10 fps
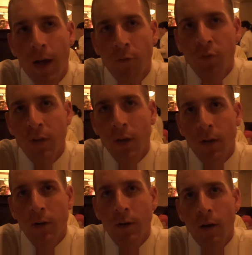I've
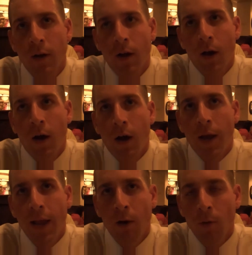seen
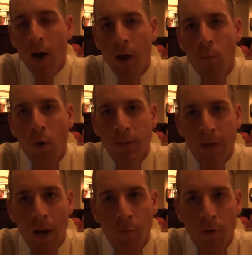A-Rod one
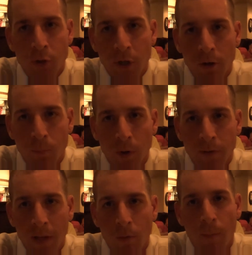time for Jeter's
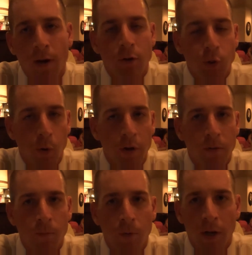birthday with Michael
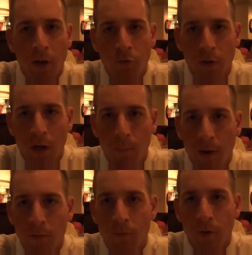Jordan when they used to come
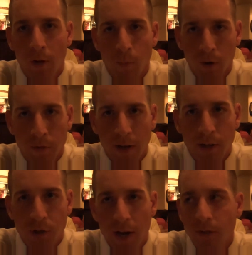in for their
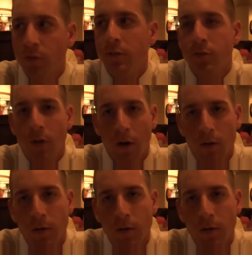birthday at Jackson. So,